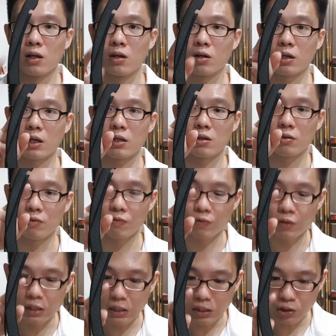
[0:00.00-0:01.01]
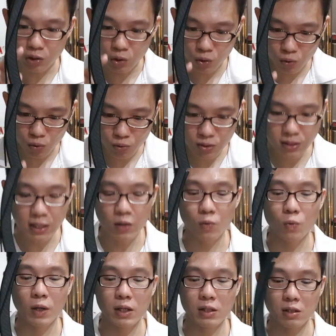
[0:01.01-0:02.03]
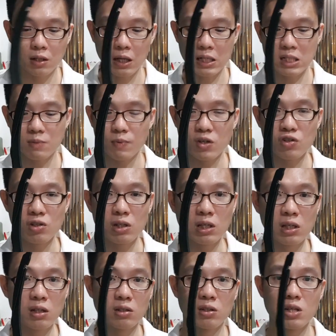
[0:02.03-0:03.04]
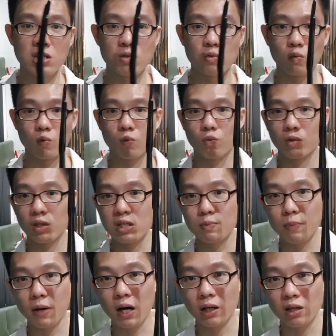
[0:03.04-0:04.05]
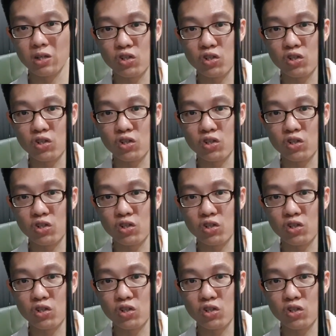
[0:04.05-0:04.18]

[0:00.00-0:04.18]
Okay, reduce that weight, especially here. This this part here